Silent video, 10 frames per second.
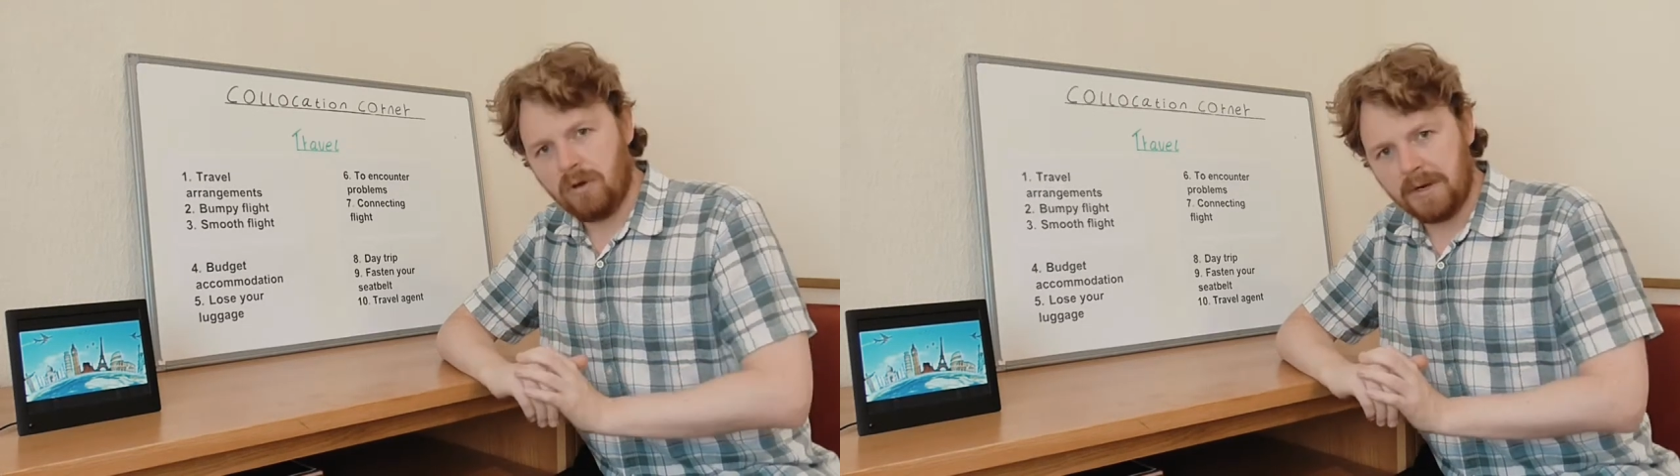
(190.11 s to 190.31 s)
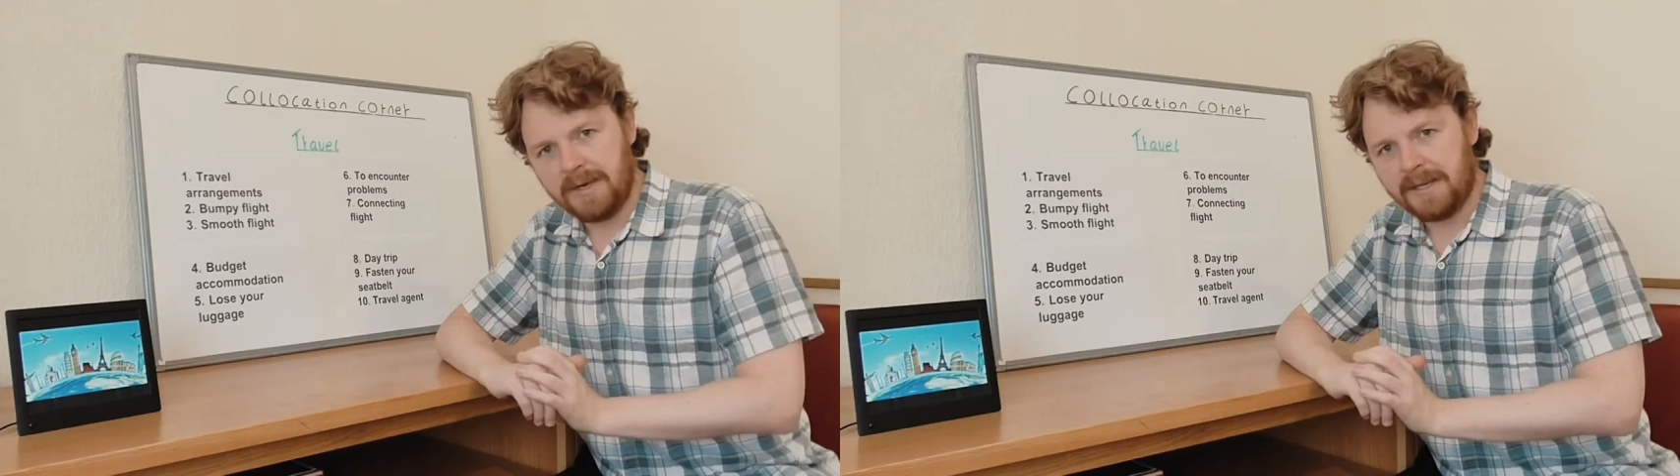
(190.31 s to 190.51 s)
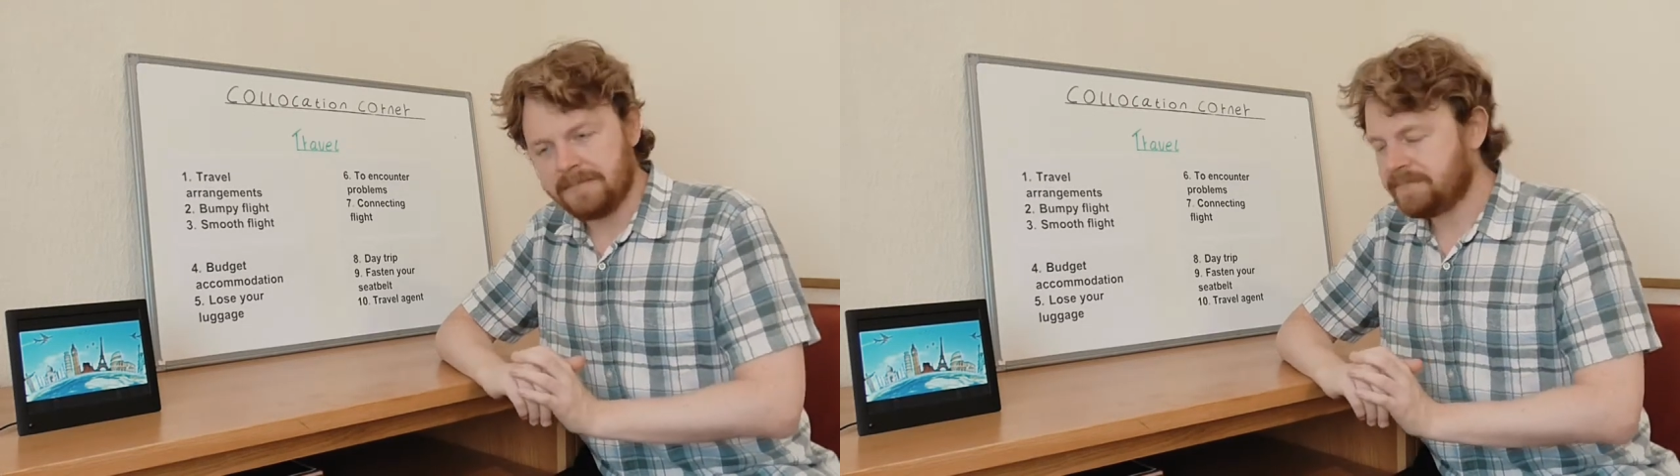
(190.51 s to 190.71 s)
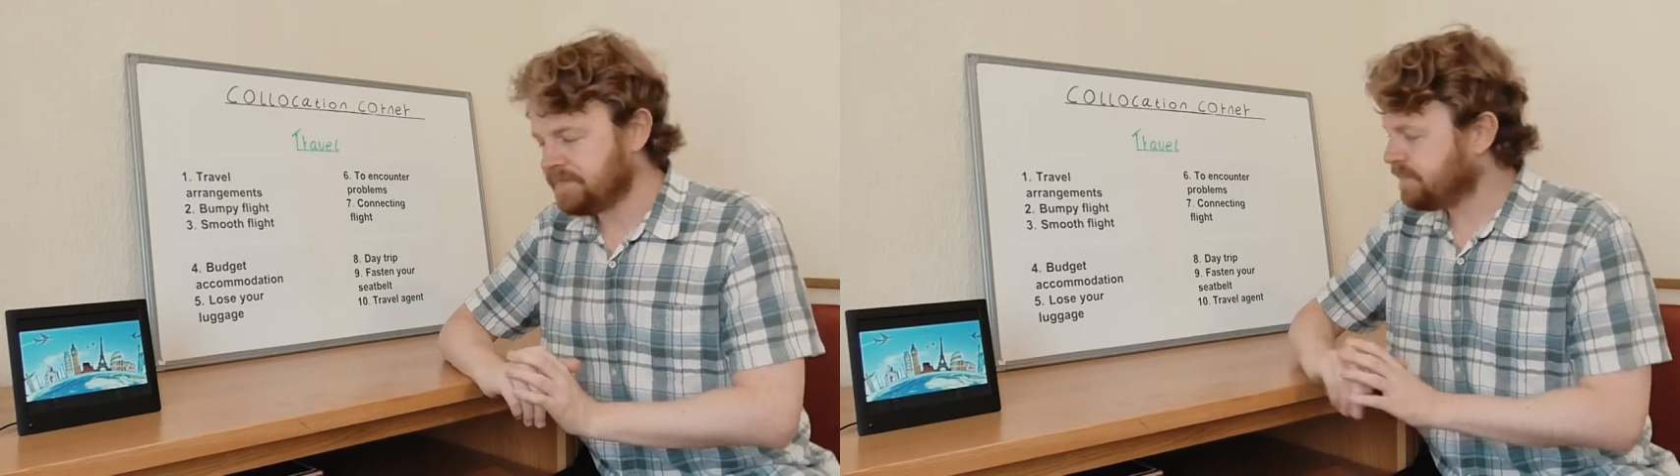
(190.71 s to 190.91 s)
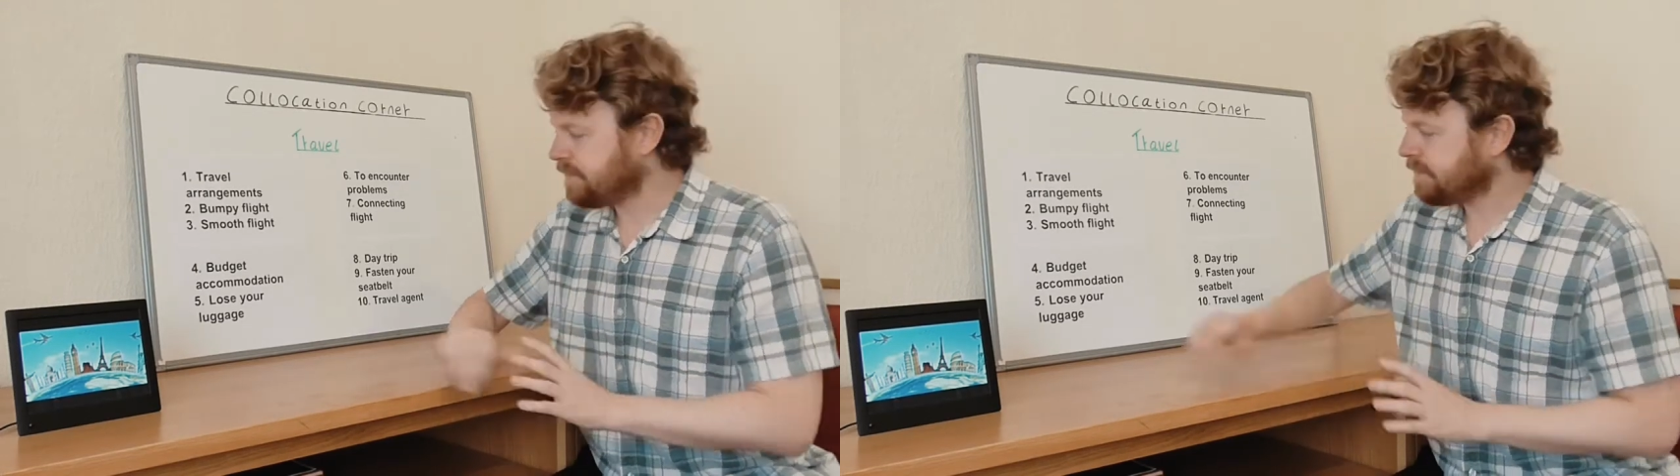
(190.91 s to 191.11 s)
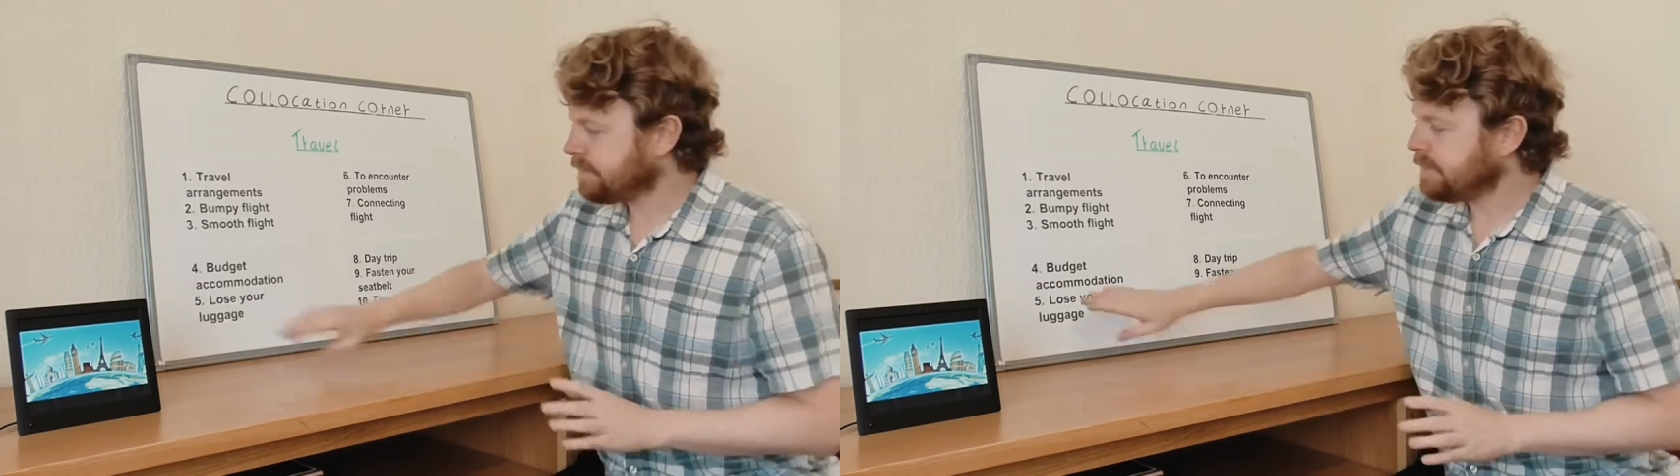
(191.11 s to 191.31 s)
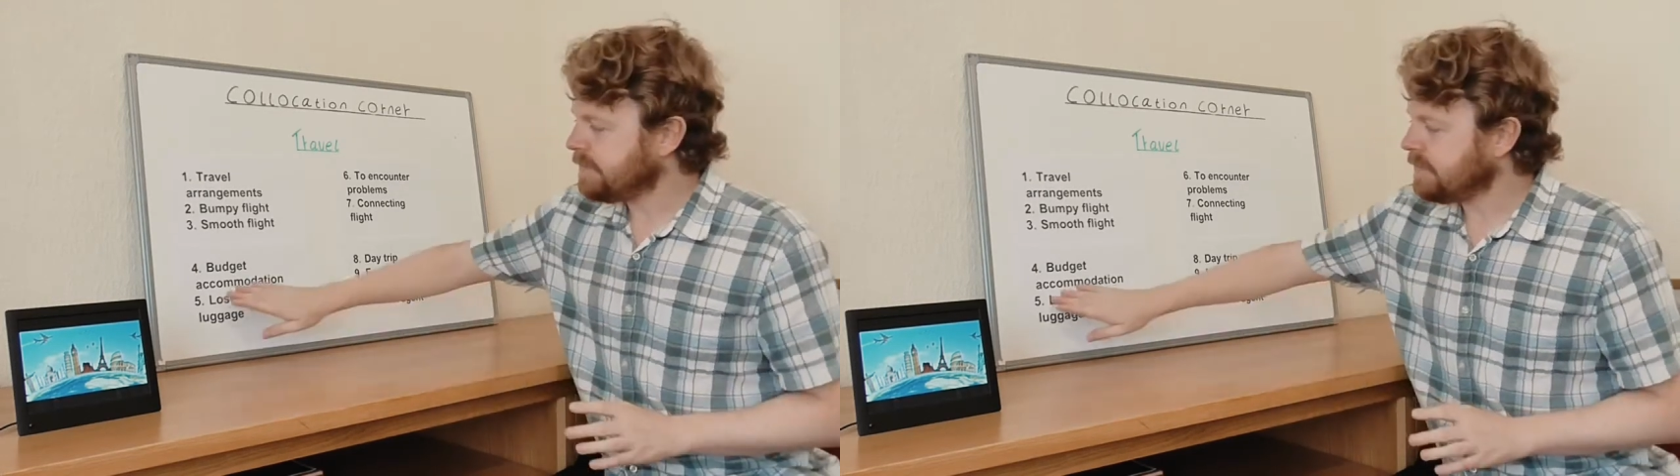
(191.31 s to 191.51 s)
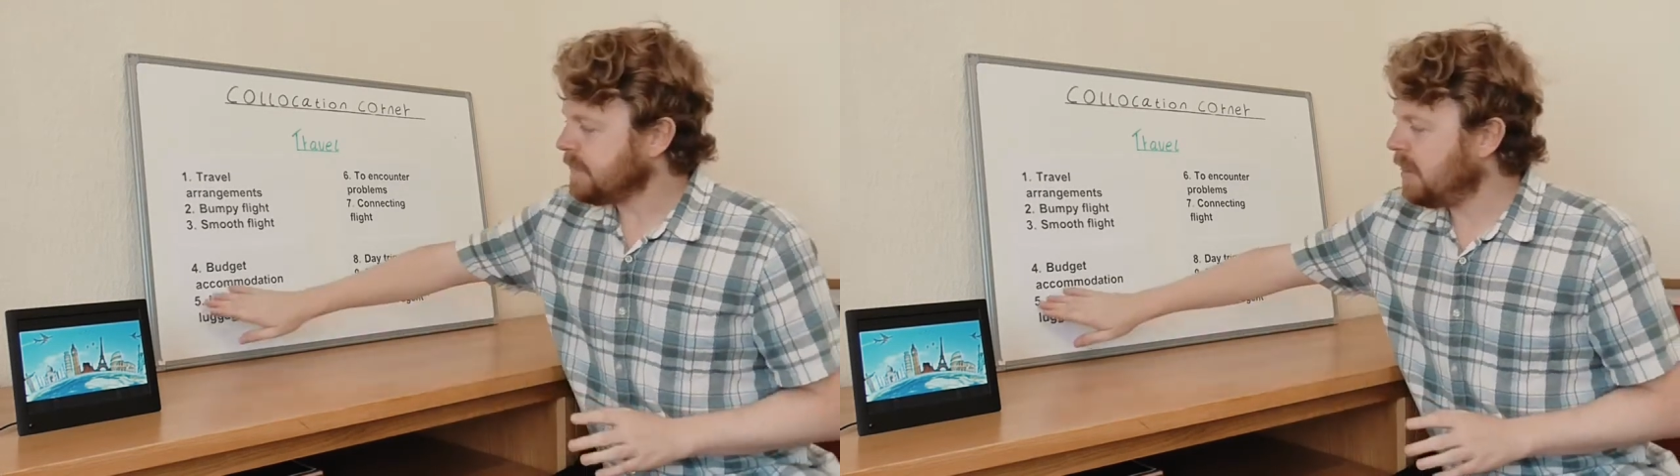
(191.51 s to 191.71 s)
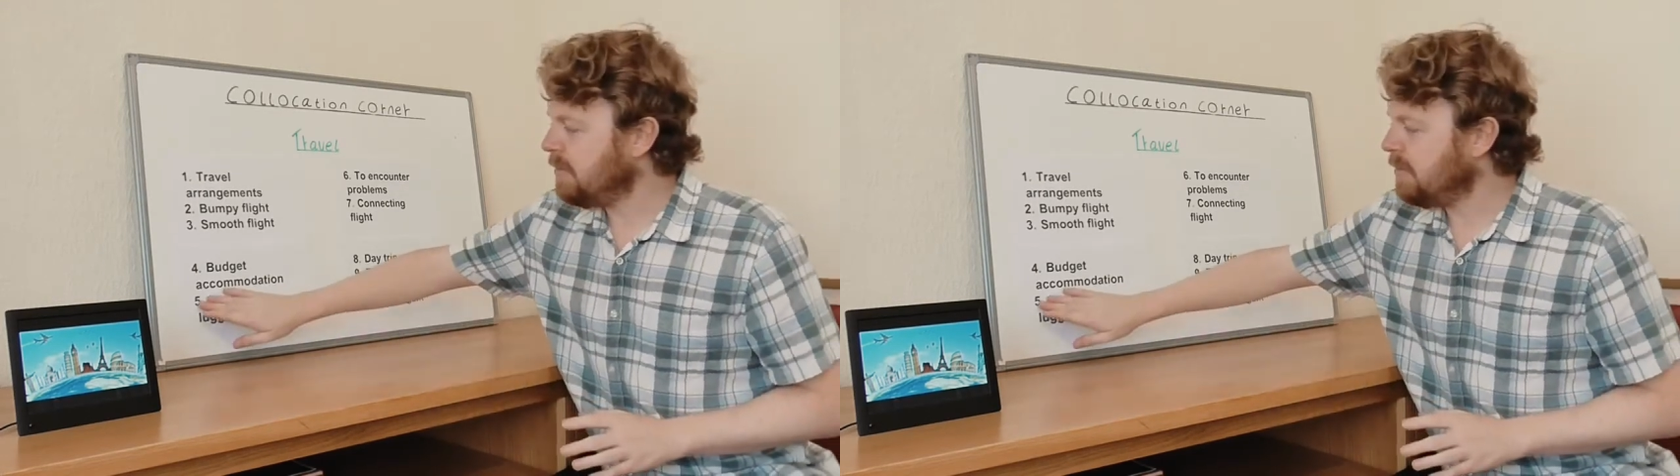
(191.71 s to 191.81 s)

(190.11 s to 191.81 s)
holiday.